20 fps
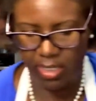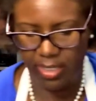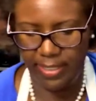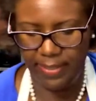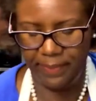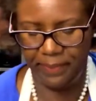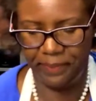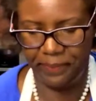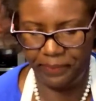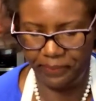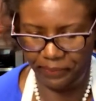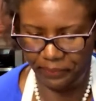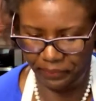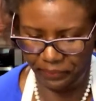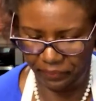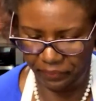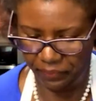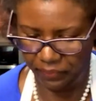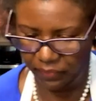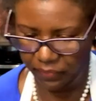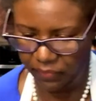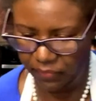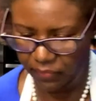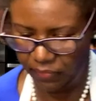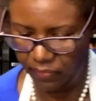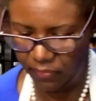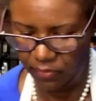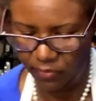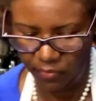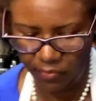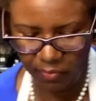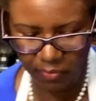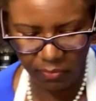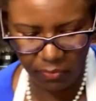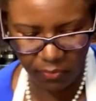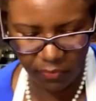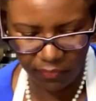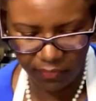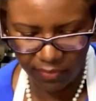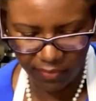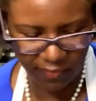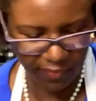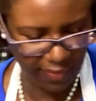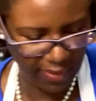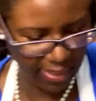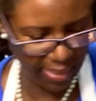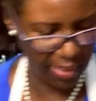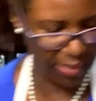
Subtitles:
right, so move this out